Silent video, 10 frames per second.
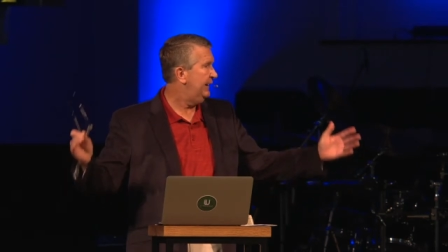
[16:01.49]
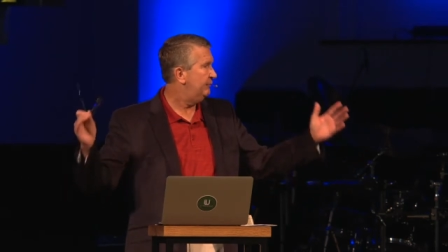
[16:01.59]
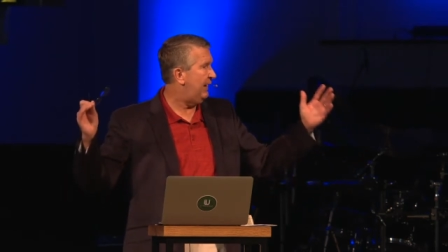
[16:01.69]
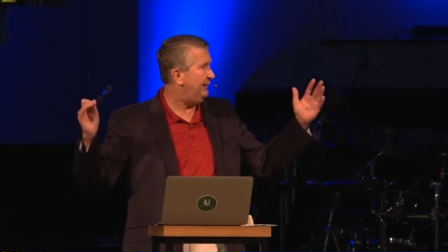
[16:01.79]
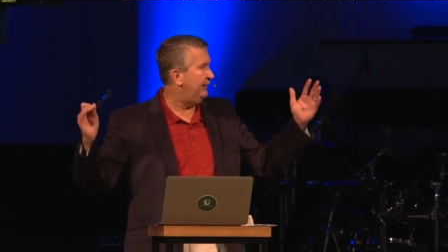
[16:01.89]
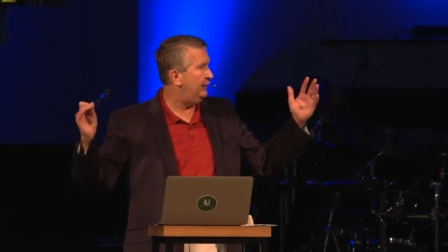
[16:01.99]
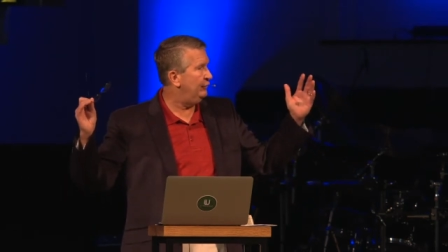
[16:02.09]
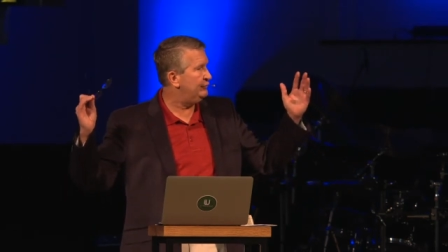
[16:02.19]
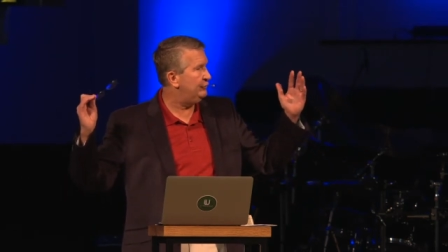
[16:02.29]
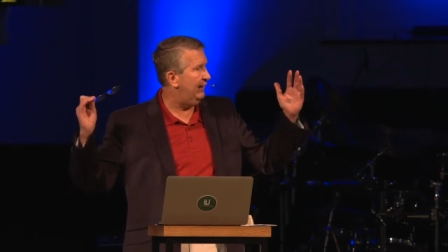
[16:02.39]
by
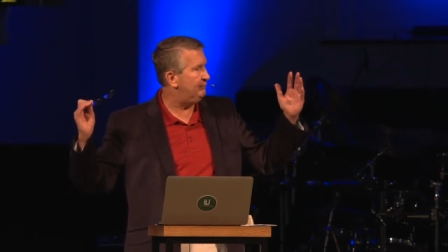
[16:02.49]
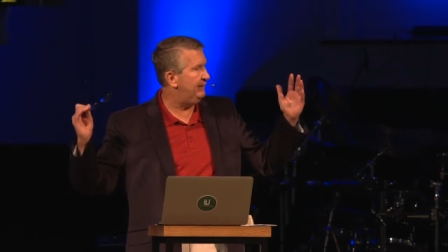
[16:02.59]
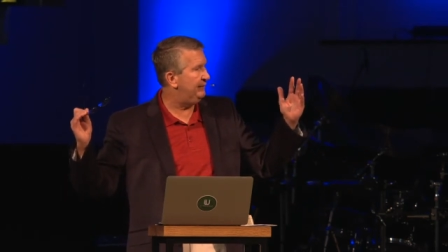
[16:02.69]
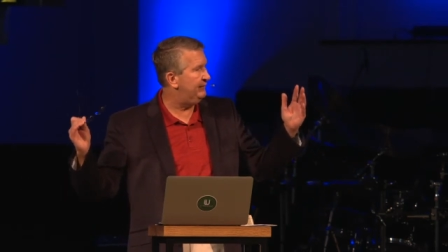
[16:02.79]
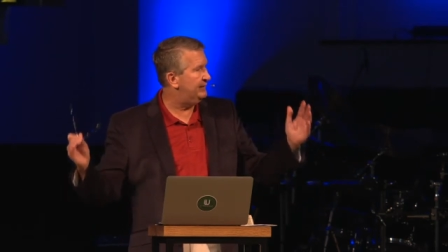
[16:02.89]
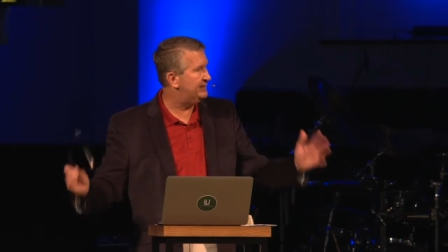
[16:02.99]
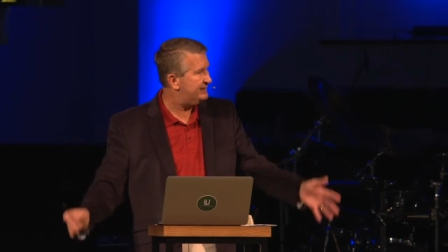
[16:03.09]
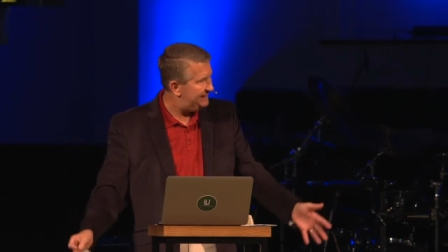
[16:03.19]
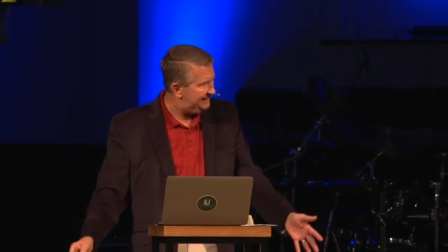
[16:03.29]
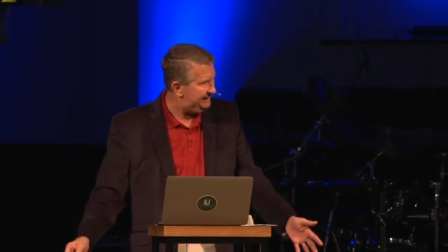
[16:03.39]
those who have been
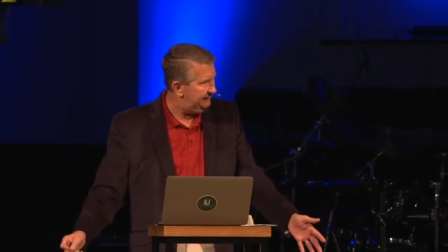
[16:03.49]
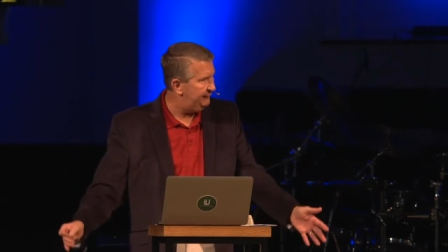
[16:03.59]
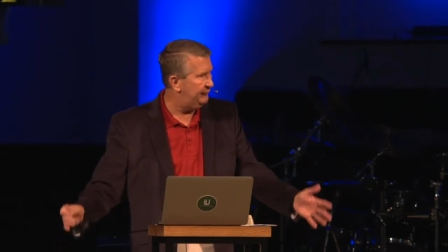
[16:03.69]
deceived